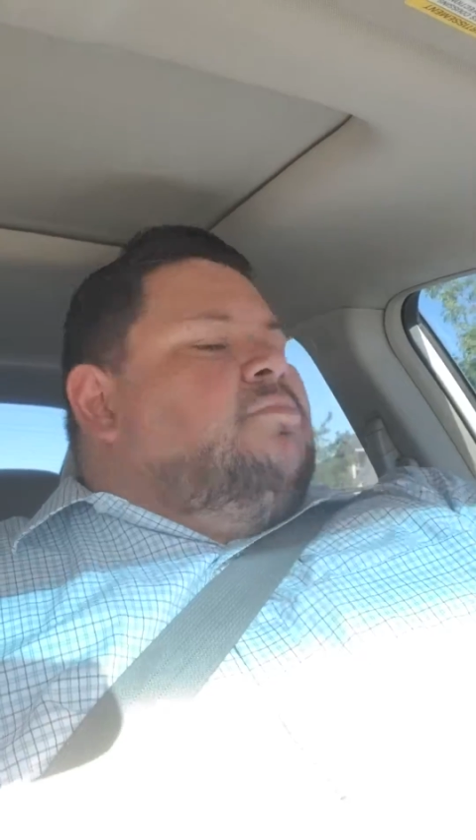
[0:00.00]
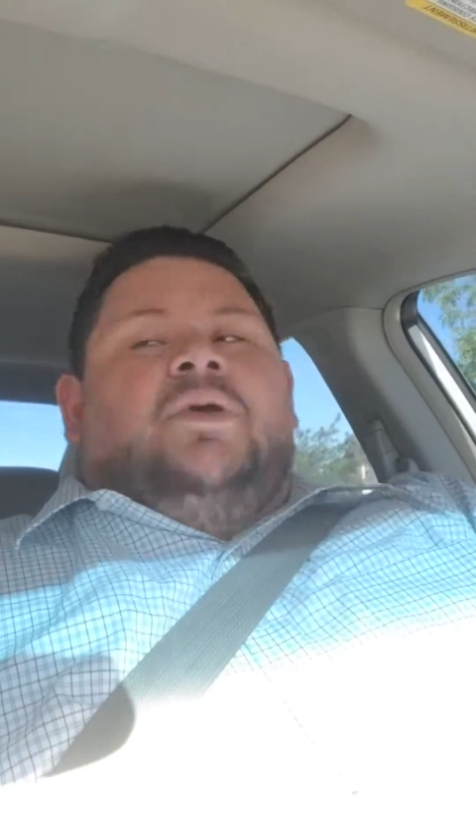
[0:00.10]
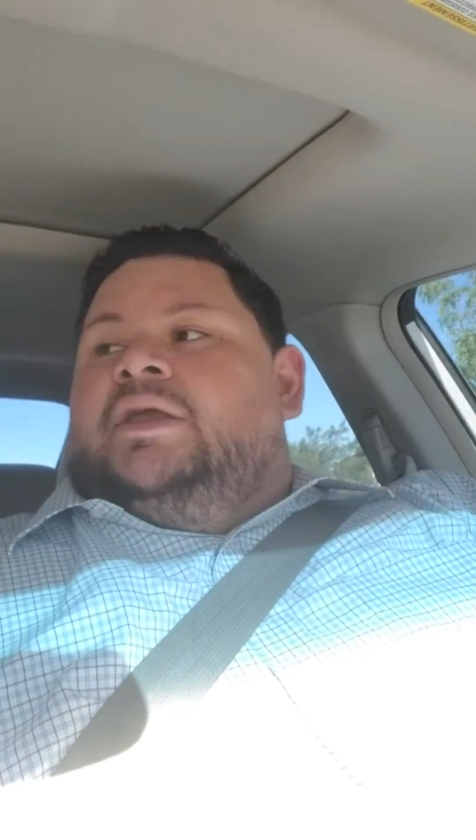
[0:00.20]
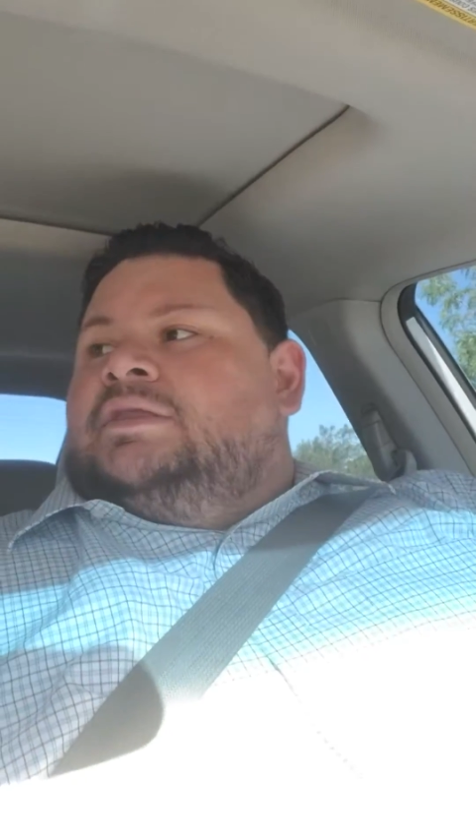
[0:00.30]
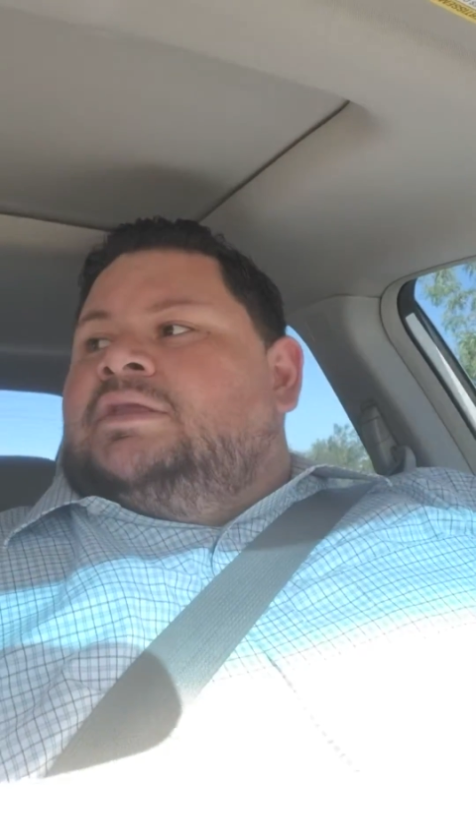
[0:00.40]

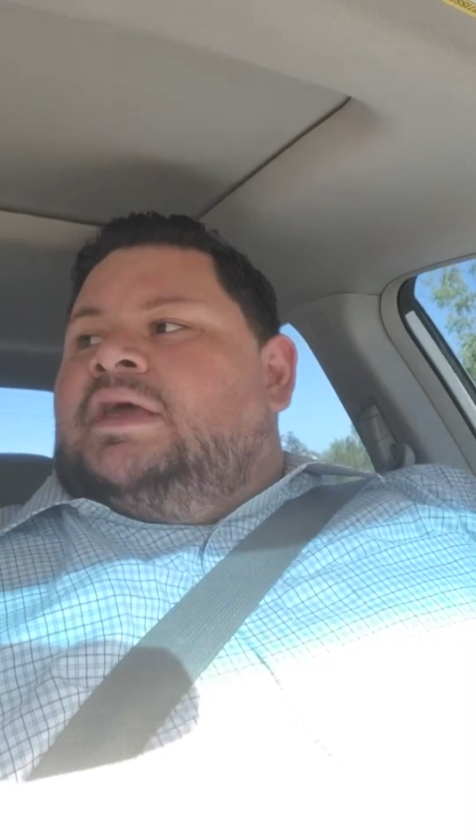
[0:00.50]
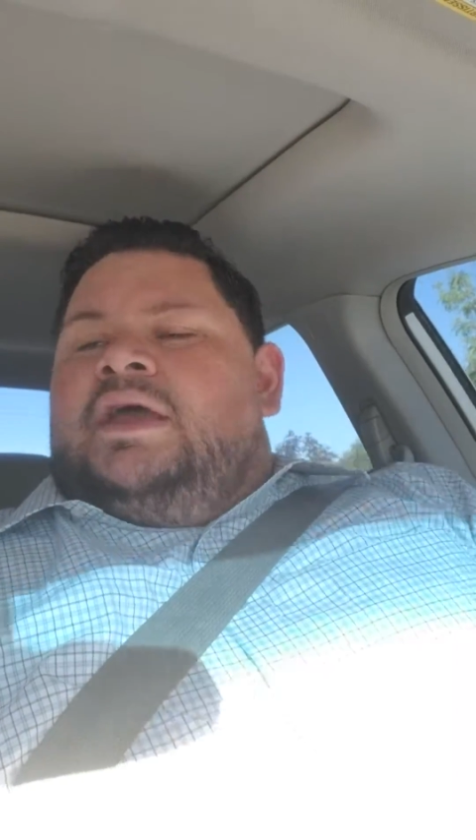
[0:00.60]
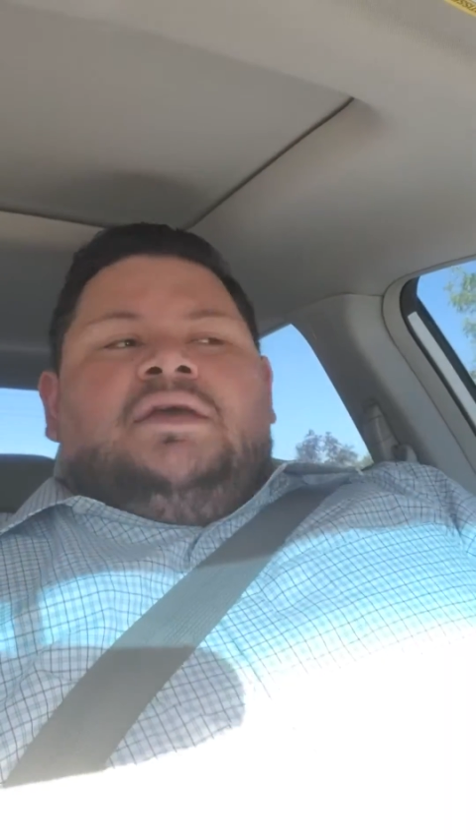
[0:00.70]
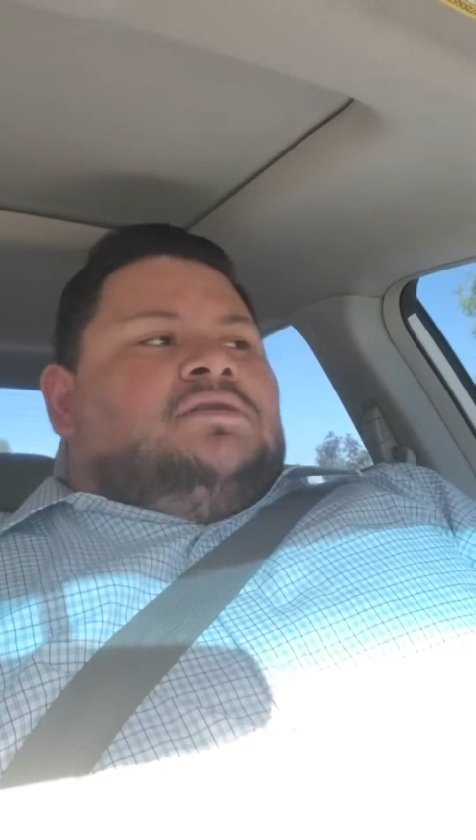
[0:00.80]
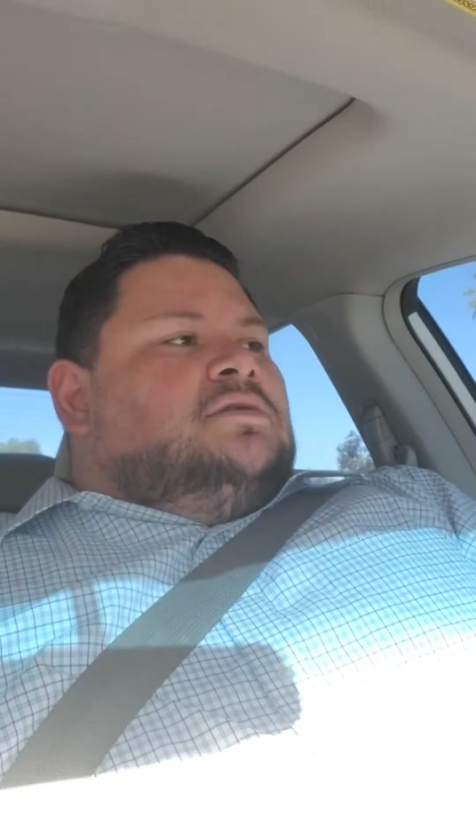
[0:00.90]
bacon and
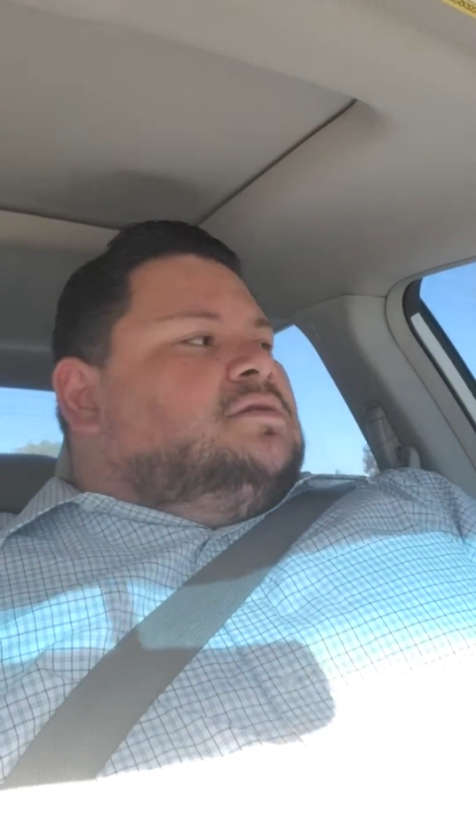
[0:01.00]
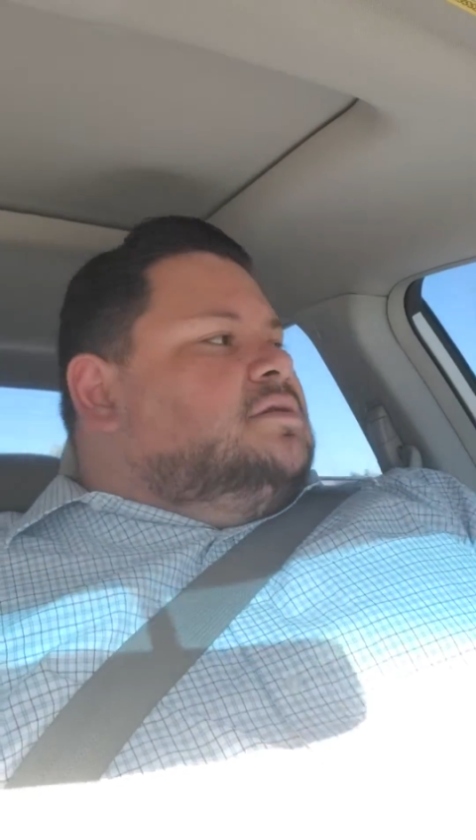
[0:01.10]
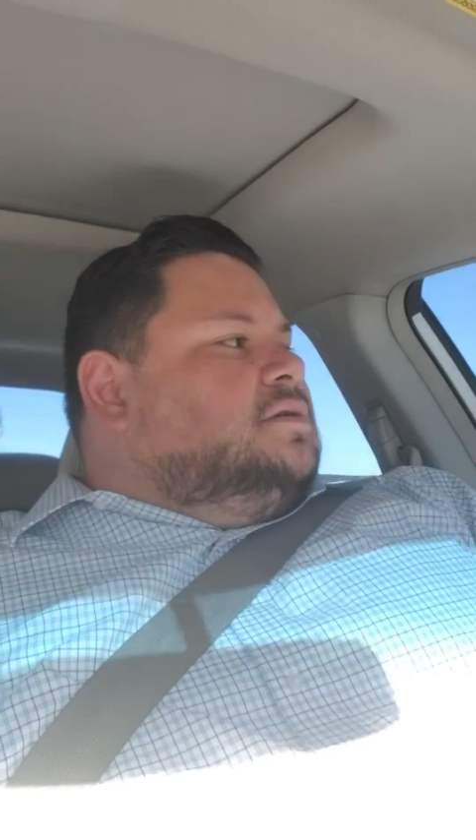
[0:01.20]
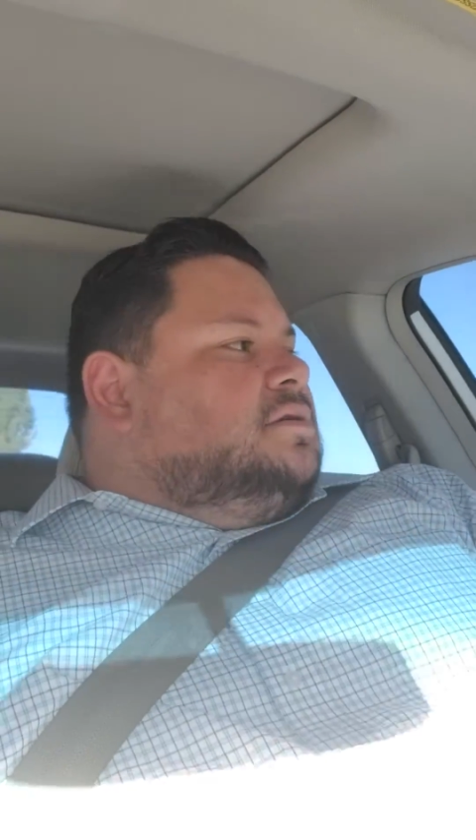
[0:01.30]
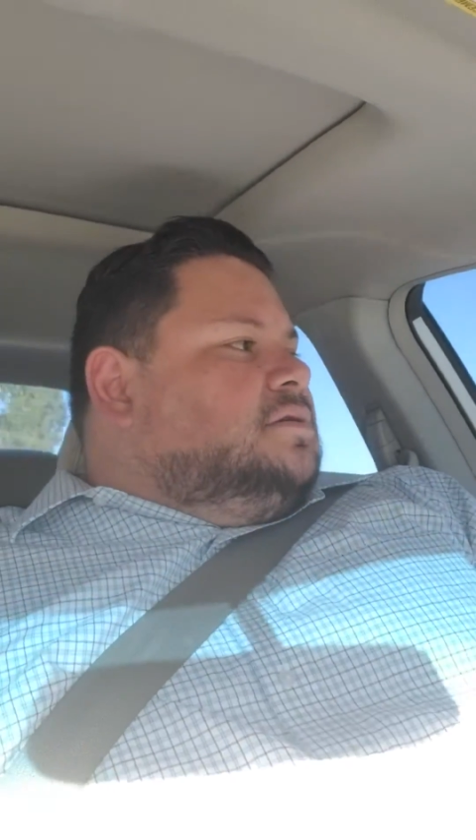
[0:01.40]
eggs,
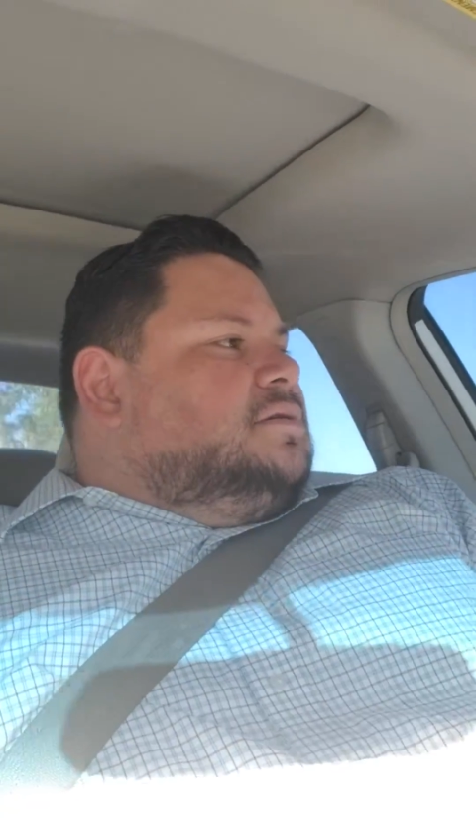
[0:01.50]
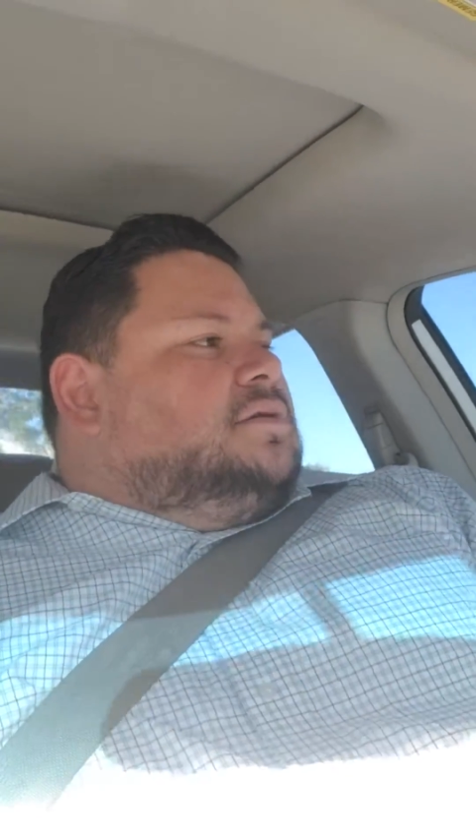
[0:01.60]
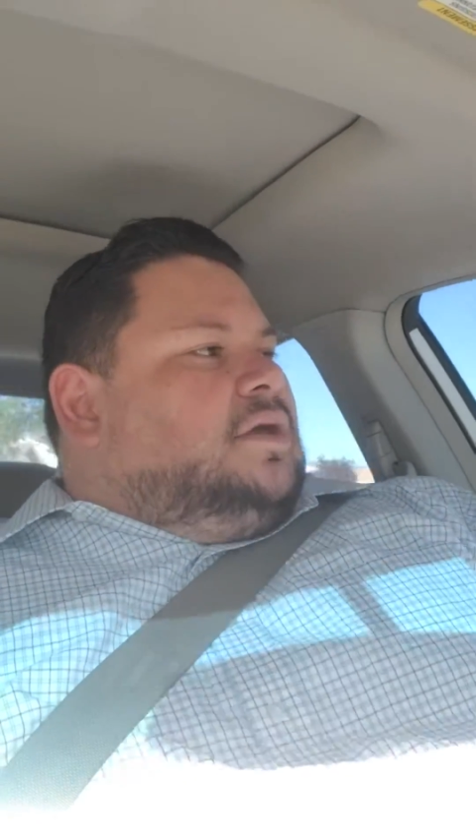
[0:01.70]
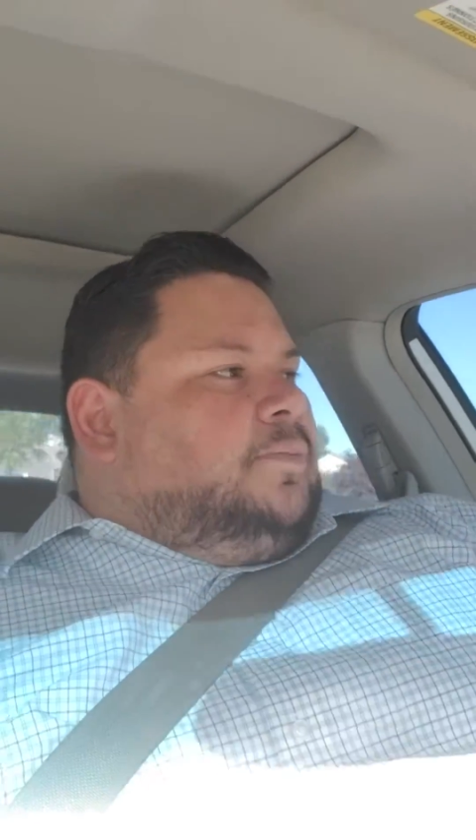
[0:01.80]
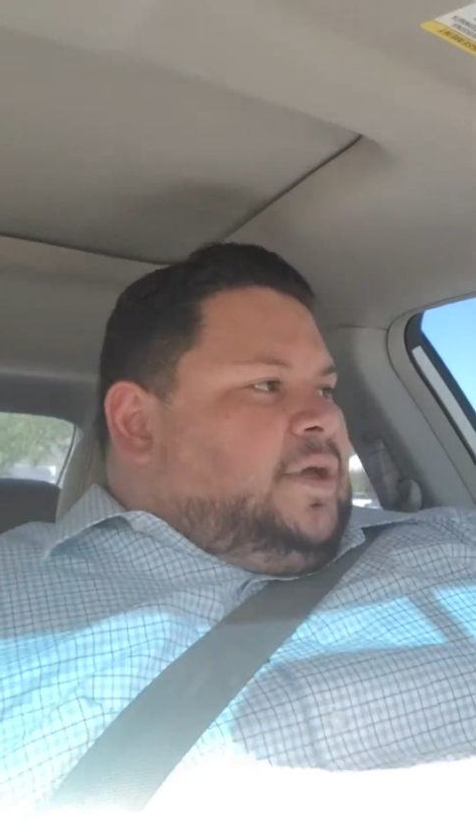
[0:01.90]

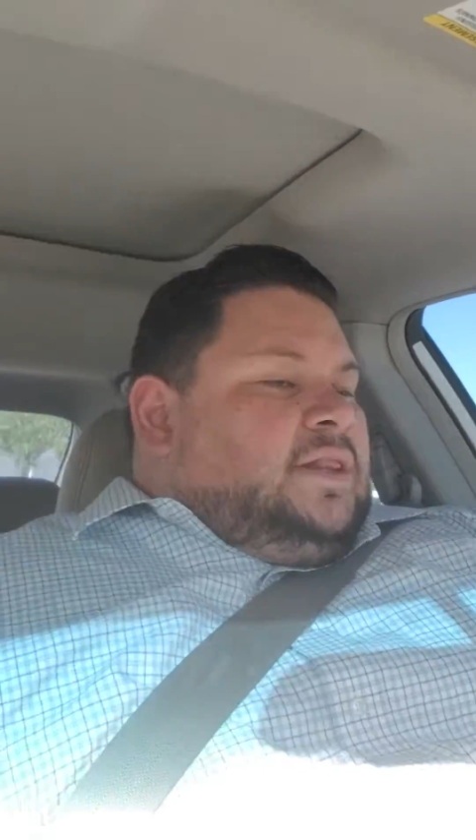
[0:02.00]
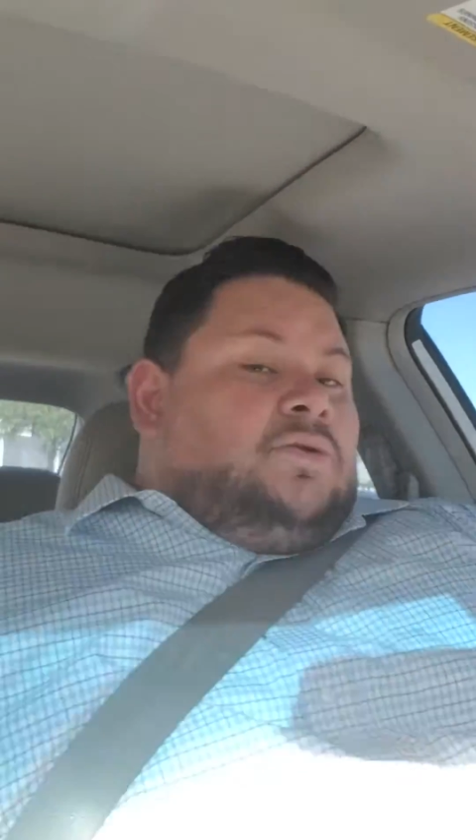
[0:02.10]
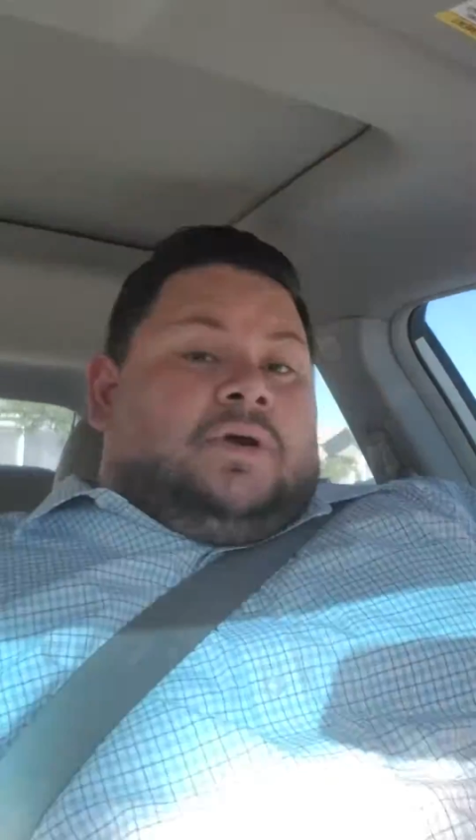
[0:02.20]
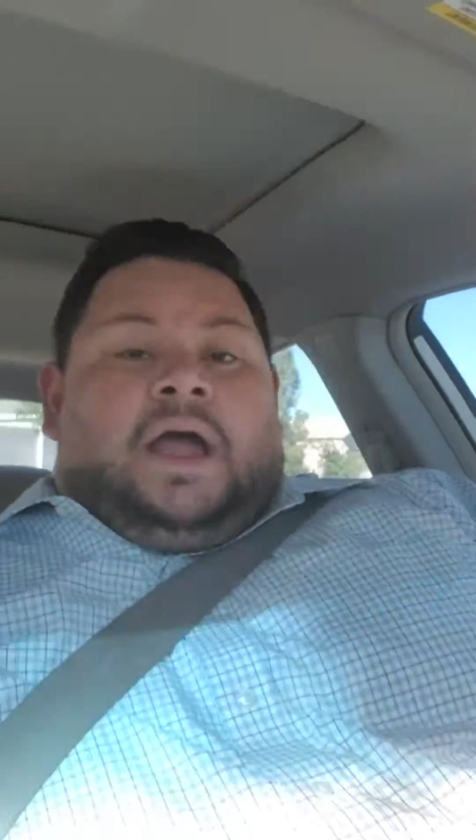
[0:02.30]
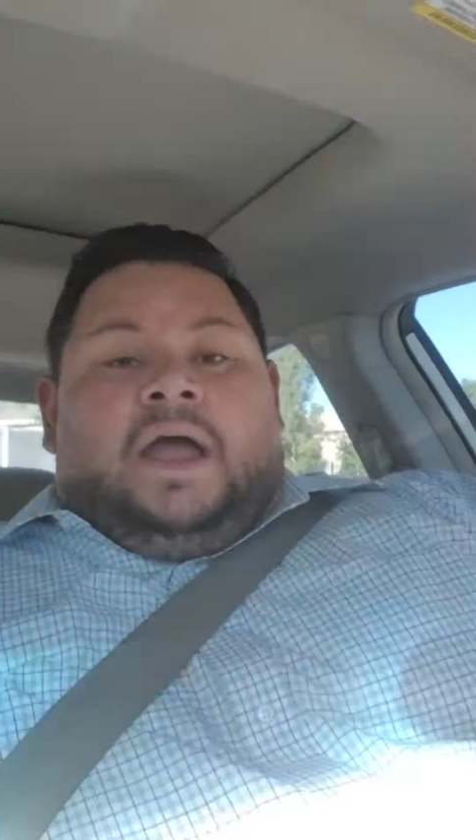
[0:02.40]
and my
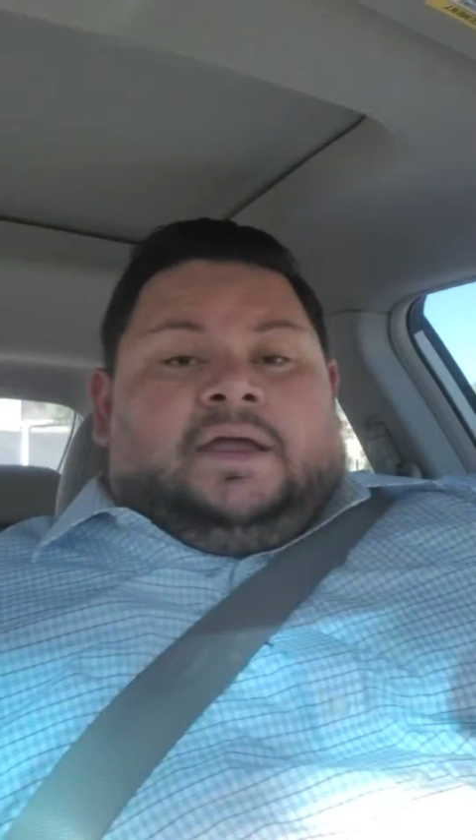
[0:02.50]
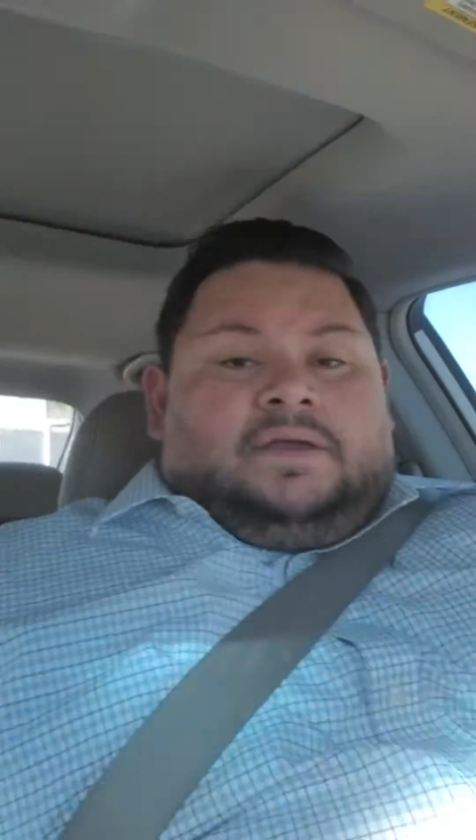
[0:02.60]
little guy,